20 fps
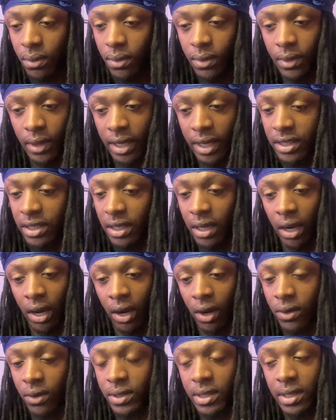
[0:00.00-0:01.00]
That shit
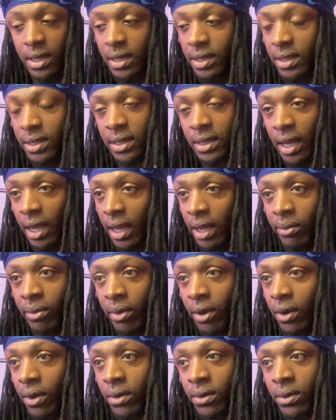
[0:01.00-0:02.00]
hurt to this day,
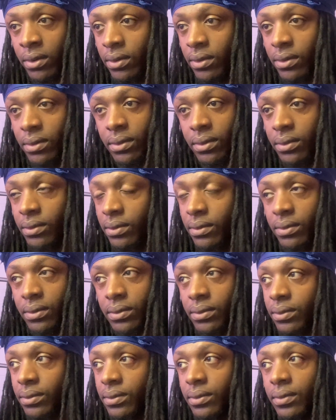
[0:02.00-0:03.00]
bro.
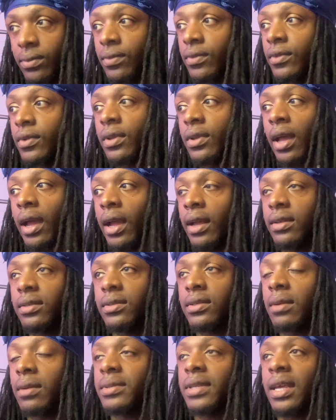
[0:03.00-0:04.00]
Like,
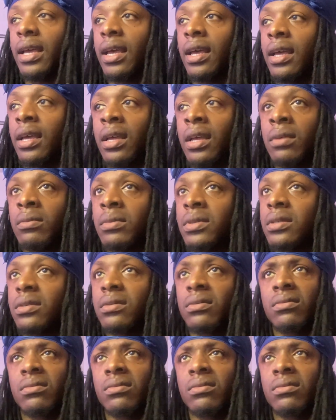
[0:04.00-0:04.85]
sometimes